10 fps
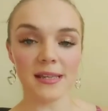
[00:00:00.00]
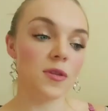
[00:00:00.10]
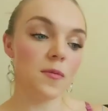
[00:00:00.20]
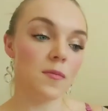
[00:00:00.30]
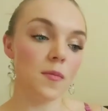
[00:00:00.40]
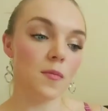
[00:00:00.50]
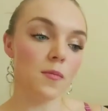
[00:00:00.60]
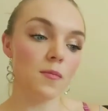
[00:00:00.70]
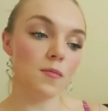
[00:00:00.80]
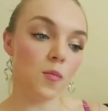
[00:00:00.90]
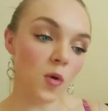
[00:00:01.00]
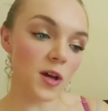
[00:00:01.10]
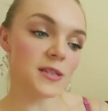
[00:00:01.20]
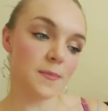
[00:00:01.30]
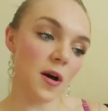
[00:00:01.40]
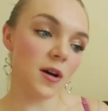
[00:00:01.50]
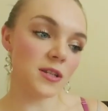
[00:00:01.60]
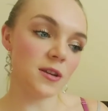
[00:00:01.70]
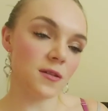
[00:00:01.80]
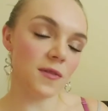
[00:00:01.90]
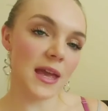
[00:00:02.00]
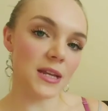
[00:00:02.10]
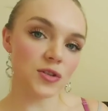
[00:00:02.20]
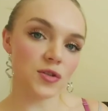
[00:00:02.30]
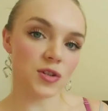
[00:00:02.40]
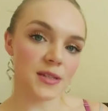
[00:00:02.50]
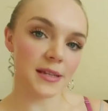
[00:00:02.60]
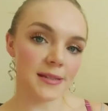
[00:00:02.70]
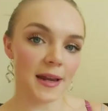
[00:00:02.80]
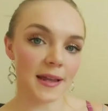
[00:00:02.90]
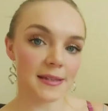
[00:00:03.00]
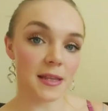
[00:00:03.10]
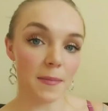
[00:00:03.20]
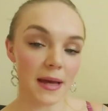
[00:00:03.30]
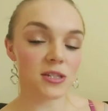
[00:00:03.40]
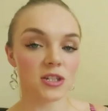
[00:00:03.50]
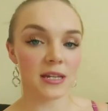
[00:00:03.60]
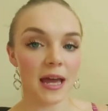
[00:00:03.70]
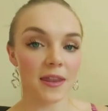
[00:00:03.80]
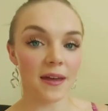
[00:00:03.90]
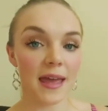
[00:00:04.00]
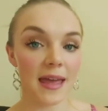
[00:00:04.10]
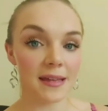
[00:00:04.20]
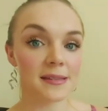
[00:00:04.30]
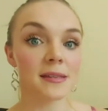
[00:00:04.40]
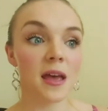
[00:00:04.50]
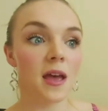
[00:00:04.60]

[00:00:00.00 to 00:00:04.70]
The worst part of introducing stallions in the pasture together is